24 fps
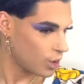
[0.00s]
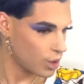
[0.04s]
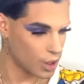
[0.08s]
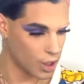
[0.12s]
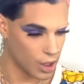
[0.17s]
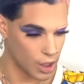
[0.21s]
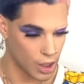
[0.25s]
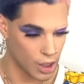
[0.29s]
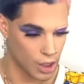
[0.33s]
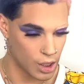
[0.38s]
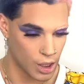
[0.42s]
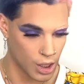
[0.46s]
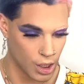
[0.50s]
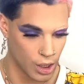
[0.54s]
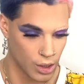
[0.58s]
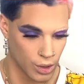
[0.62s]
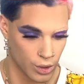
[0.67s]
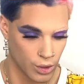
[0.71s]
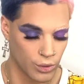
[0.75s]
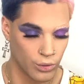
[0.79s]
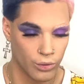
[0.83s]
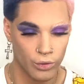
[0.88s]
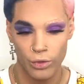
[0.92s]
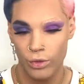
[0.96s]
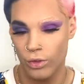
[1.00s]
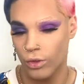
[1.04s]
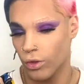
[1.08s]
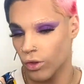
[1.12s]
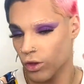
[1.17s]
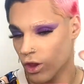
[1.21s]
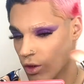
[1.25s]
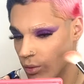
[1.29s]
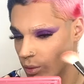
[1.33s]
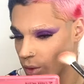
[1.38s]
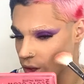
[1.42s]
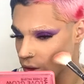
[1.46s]
and
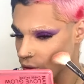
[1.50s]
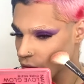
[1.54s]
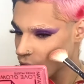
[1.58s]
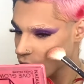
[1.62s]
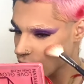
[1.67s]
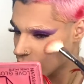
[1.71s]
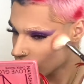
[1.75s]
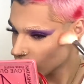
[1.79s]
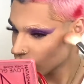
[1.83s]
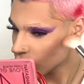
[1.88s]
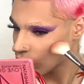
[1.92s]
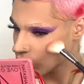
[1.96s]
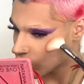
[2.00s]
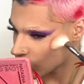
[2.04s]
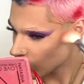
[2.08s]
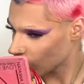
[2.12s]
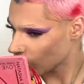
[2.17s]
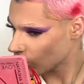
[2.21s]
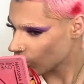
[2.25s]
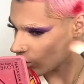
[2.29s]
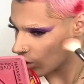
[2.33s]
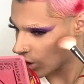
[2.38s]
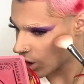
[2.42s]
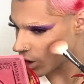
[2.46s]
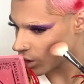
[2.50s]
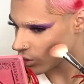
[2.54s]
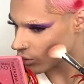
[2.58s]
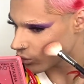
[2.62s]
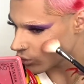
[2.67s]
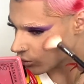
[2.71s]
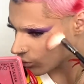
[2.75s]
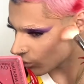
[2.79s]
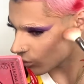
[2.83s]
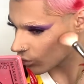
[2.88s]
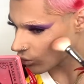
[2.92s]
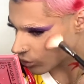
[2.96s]
give me the
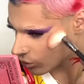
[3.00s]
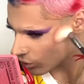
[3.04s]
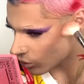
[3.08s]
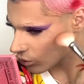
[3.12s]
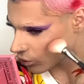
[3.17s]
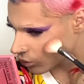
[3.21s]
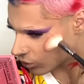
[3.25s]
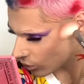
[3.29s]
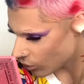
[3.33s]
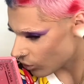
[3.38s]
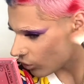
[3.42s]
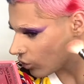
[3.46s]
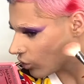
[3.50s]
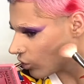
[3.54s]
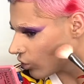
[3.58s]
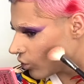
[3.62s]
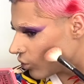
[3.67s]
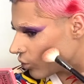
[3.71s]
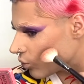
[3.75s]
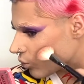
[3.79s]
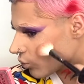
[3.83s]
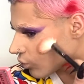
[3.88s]
cute